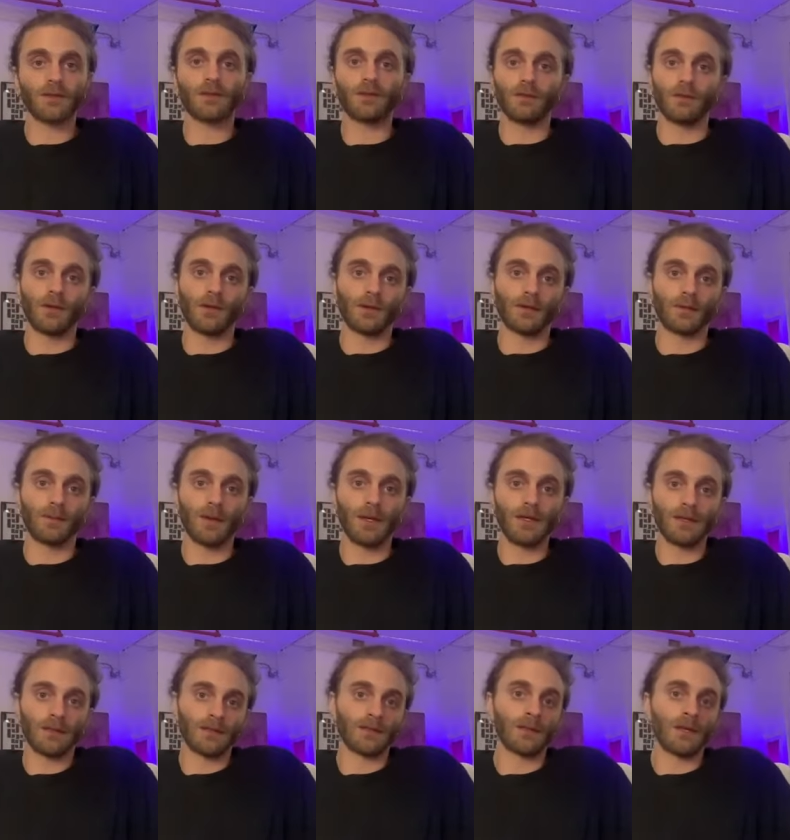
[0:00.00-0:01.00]
studio
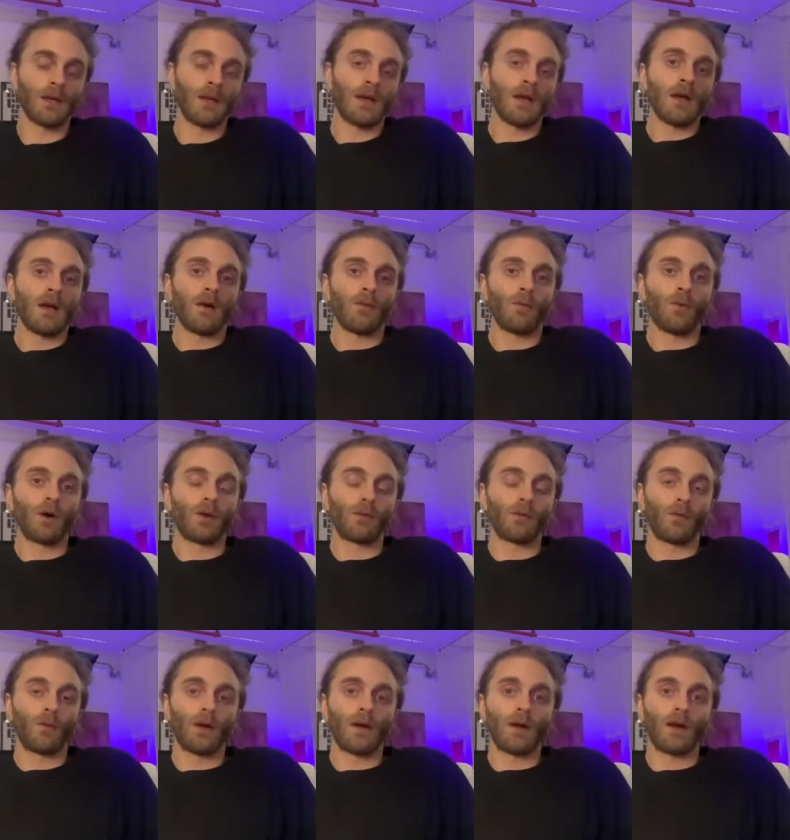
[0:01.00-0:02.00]
space,
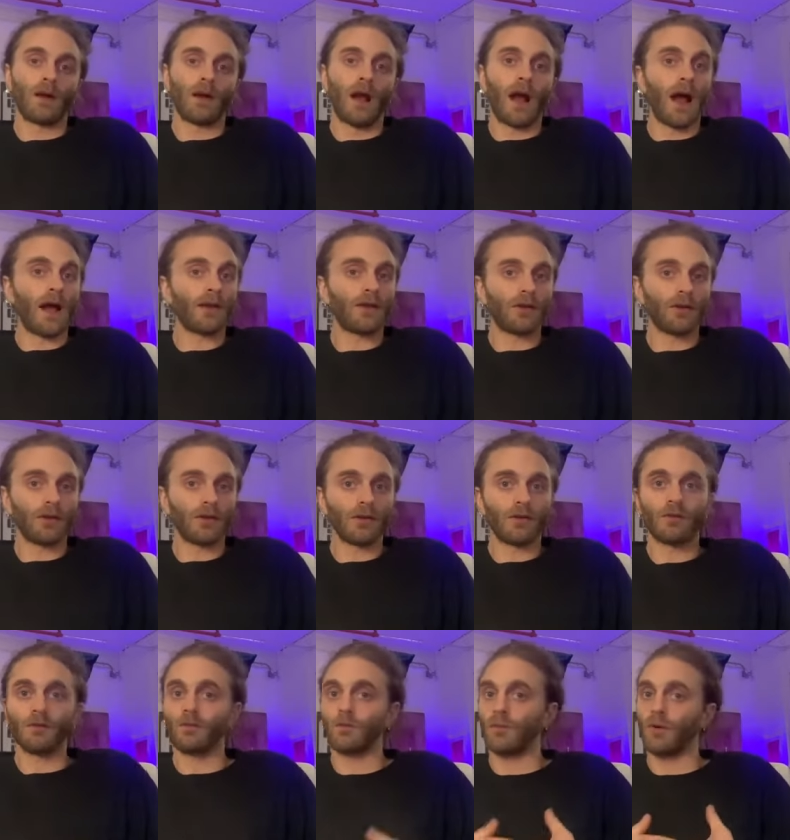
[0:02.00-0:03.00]
one where I
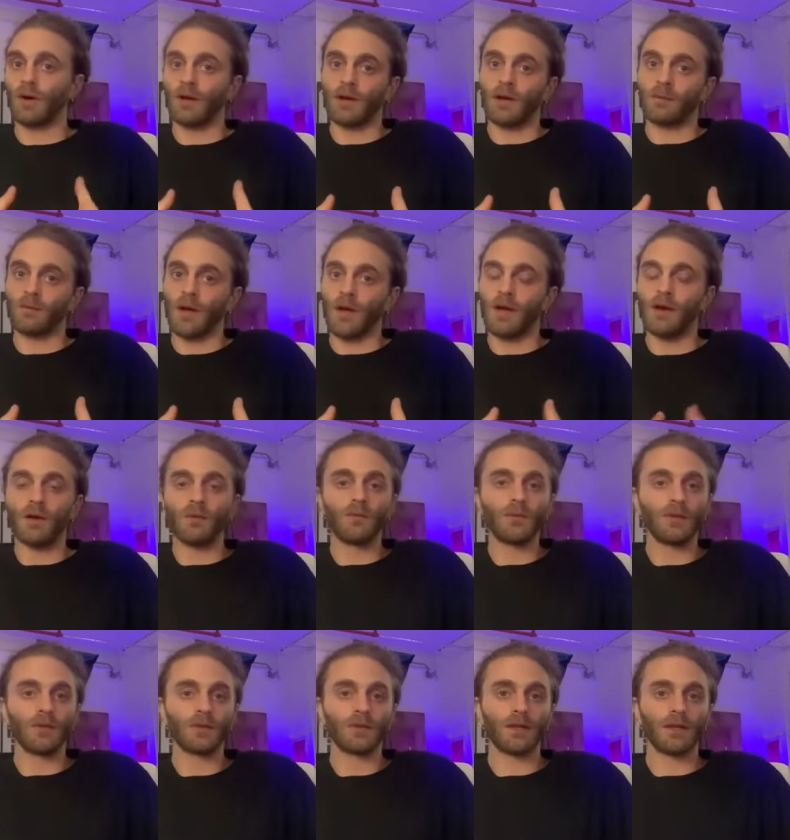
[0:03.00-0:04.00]
could work on my own
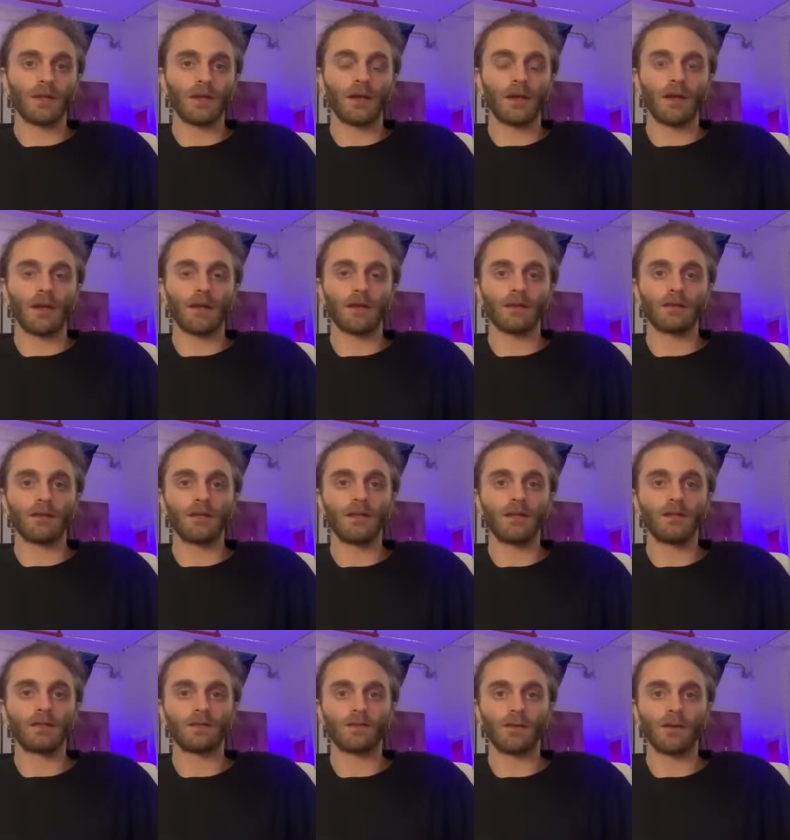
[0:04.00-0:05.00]
music and
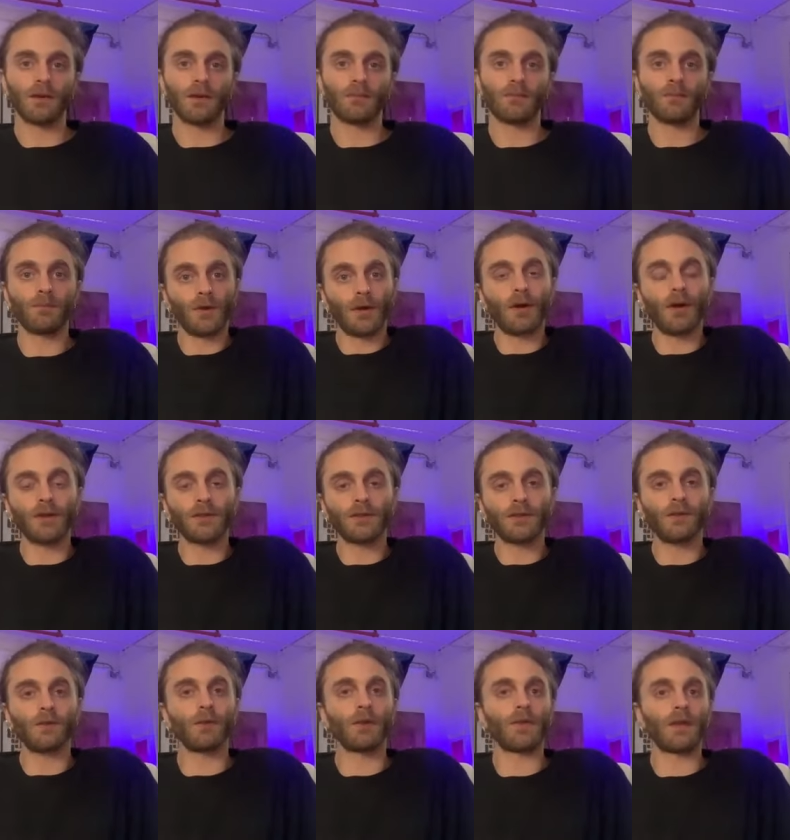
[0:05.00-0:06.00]
teach from, but
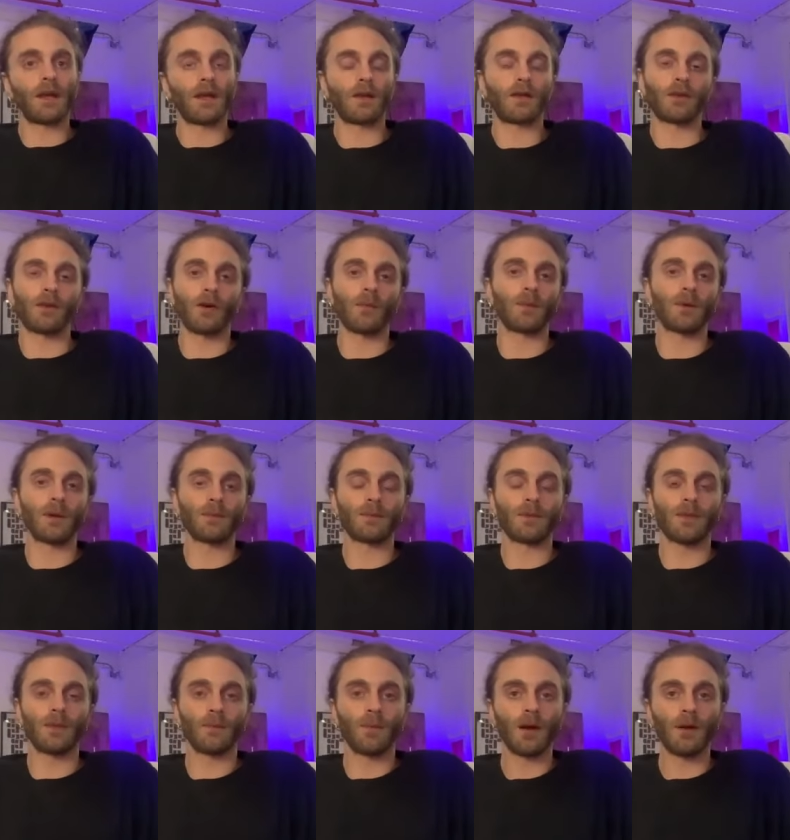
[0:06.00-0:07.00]
also one that I could open up
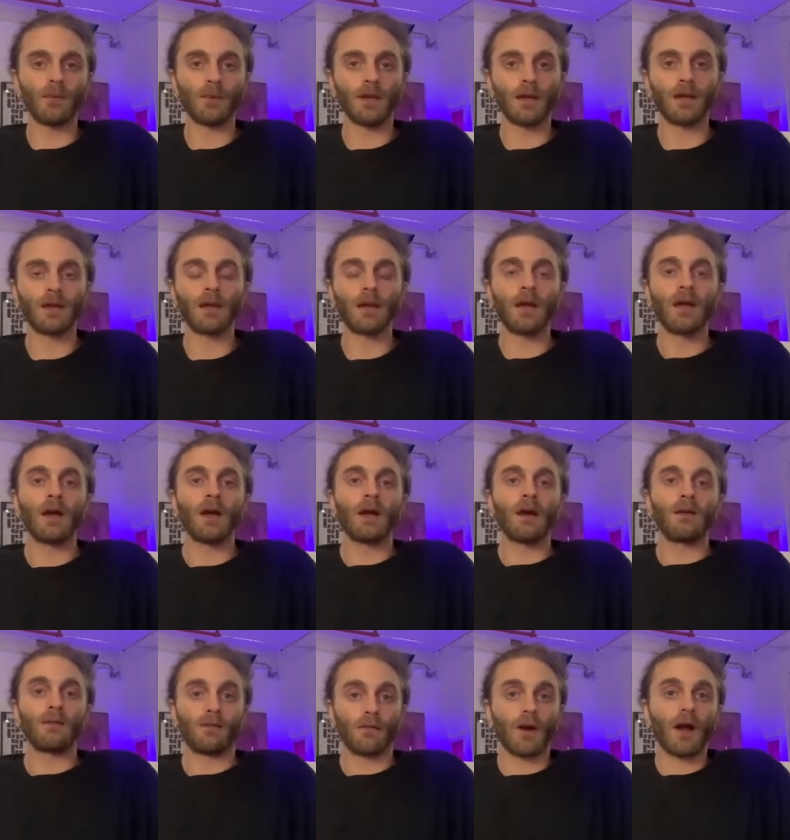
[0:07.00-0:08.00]
to the public
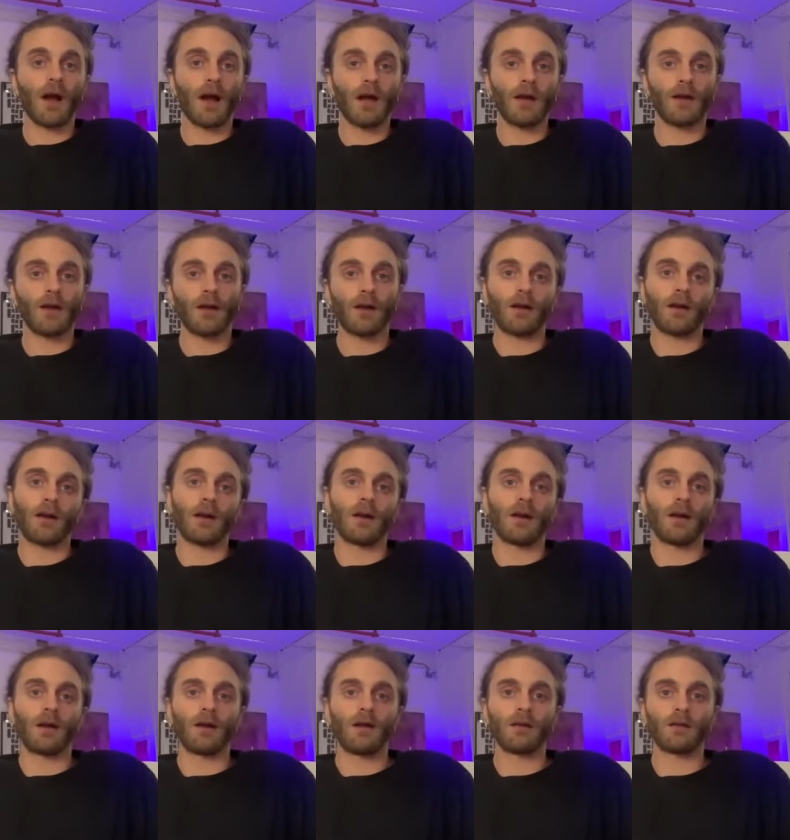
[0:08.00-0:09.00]
for hire
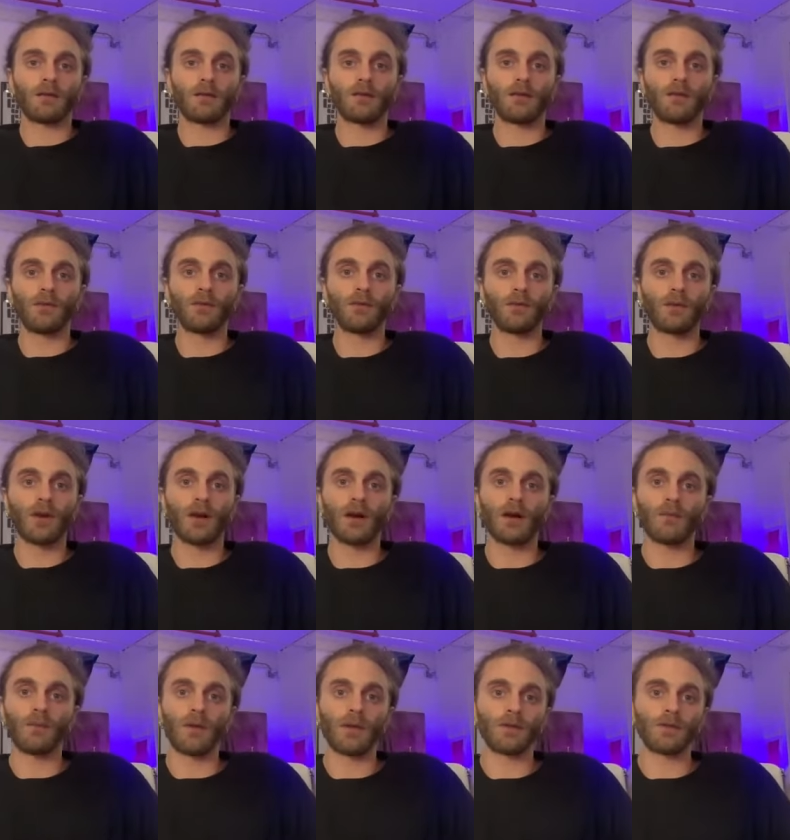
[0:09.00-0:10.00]
uh, to
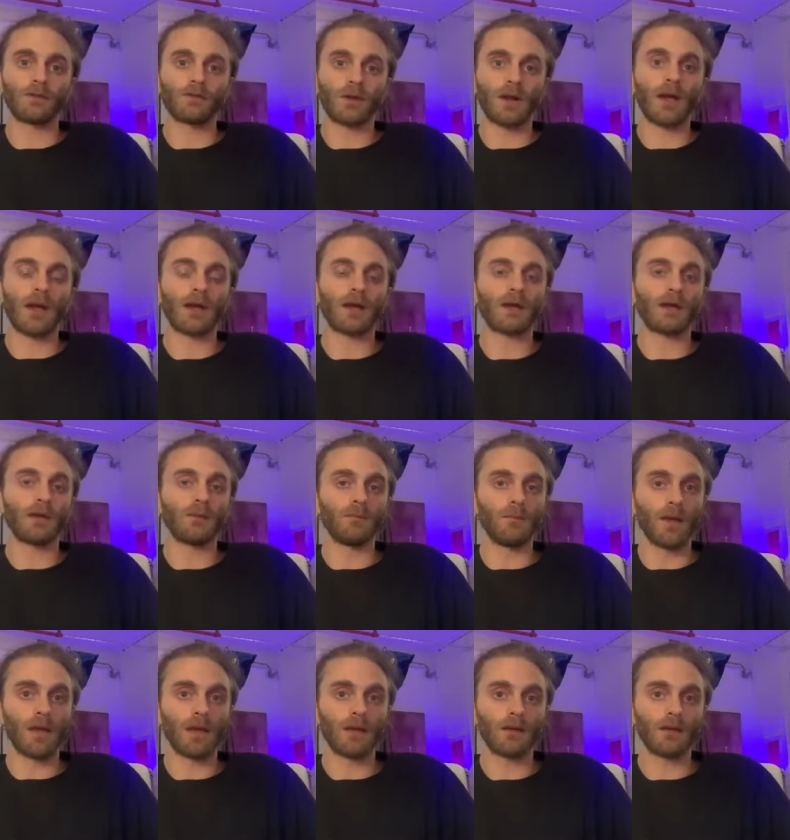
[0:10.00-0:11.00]
come and track
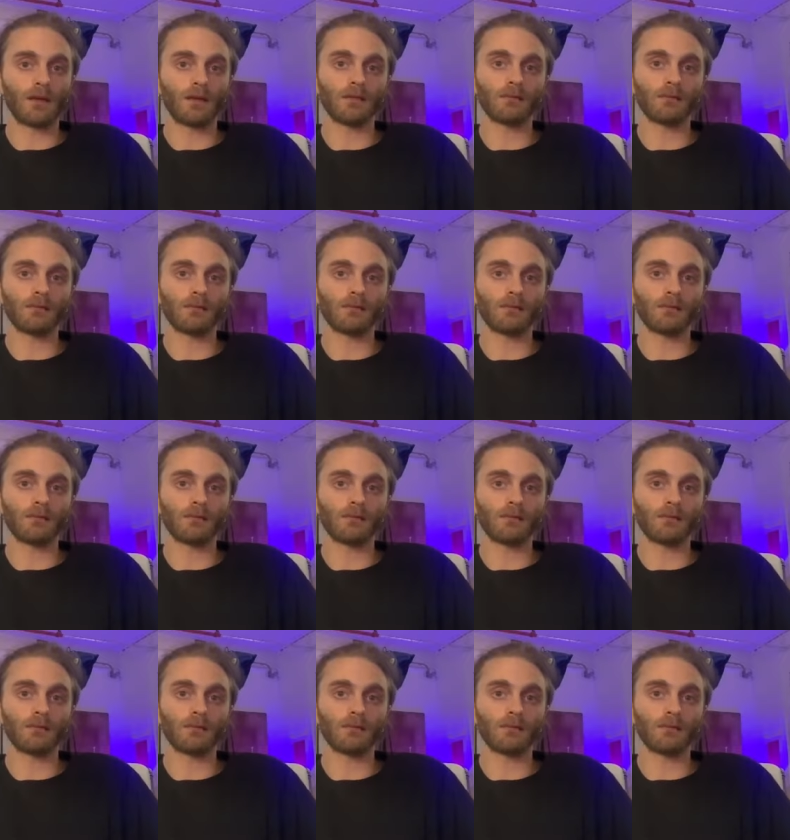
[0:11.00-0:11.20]
and make